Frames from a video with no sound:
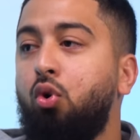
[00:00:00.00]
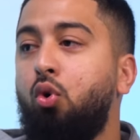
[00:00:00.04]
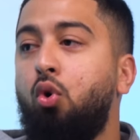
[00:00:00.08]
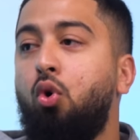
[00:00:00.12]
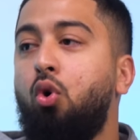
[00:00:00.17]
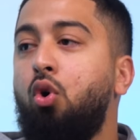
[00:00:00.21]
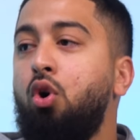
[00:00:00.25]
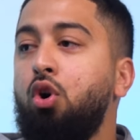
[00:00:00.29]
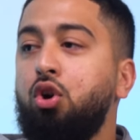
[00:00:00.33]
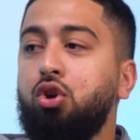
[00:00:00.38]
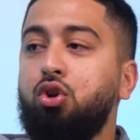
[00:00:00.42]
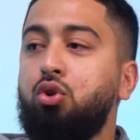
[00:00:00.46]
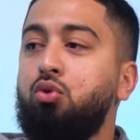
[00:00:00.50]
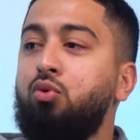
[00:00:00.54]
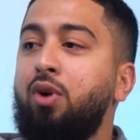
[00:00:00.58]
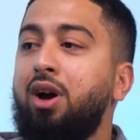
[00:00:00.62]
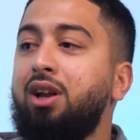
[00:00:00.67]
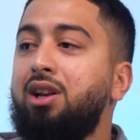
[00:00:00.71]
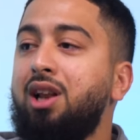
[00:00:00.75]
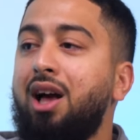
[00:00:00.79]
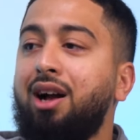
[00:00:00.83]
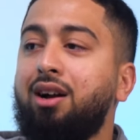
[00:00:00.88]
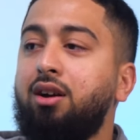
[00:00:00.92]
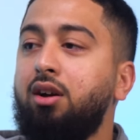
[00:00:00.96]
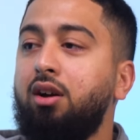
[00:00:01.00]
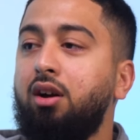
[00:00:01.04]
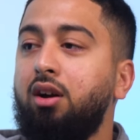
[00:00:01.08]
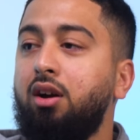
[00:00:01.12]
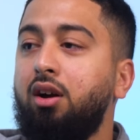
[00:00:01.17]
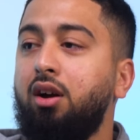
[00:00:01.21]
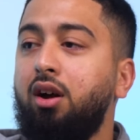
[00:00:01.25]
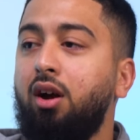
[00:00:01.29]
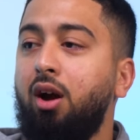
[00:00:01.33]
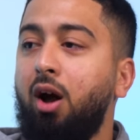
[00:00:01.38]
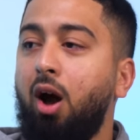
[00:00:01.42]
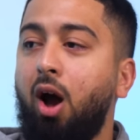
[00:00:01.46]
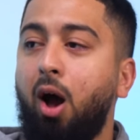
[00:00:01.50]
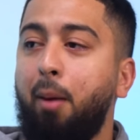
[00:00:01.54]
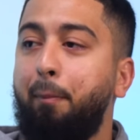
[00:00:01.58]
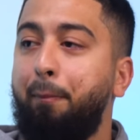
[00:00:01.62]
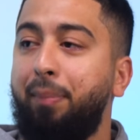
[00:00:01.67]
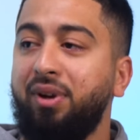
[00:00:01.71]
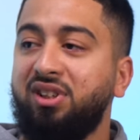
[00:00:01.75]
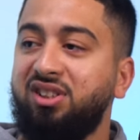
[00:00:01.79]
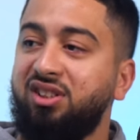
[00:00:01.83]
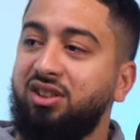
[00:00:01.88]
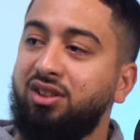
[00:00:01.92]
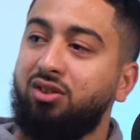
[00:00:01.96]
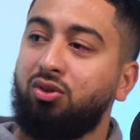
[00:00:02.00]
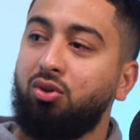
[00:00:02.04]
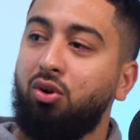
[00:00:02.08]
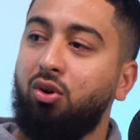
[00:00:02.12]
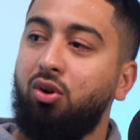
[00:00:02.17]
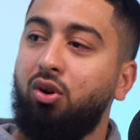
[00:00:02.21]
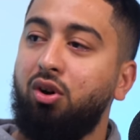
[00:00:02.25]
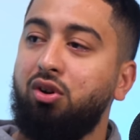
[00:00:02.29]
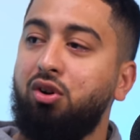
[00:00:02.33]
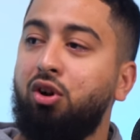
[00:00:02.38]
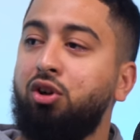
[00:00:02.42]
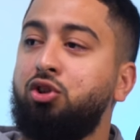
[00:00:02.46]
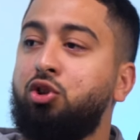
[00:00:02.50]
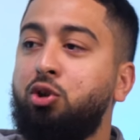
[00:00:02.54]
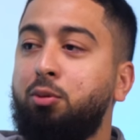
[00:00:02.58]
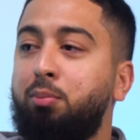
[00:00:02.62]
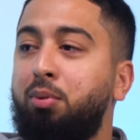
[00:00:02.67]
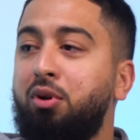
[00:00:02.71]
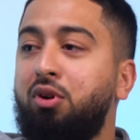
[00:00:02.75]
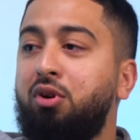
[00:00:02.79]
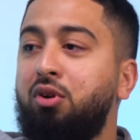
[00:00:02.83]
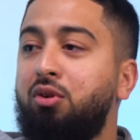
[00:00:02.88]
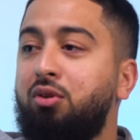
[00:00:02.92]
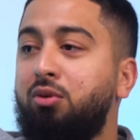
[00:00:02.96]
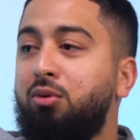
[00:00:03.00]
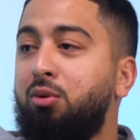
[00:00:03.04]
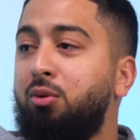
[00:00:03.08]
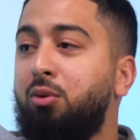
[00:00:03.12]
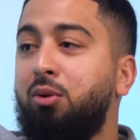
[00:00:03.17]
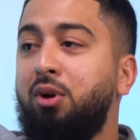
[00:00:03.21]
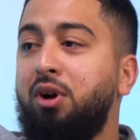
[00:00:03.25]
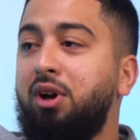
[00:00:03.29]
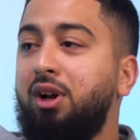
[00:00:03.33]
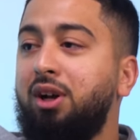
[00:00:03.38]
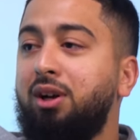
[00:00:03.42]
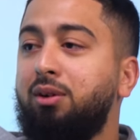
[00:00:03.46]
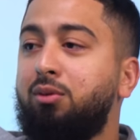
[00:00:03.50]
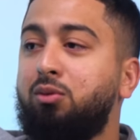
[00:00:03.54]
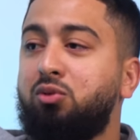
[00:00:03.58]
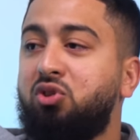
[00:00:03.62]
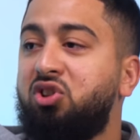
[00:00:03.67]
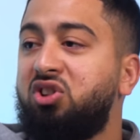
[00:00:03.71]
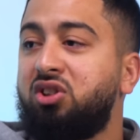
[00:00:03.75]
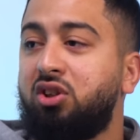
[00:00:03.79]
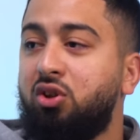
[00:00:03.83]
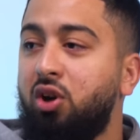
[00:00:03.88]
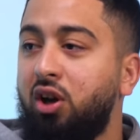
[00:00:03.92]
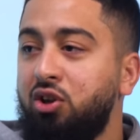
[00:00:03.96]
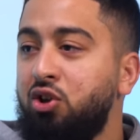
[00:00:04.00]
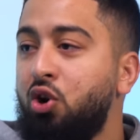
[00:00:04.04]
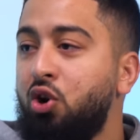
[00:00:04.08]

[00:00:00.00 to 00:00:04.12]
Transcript: or you read like a, a business or an entrepreneurial, yeah, you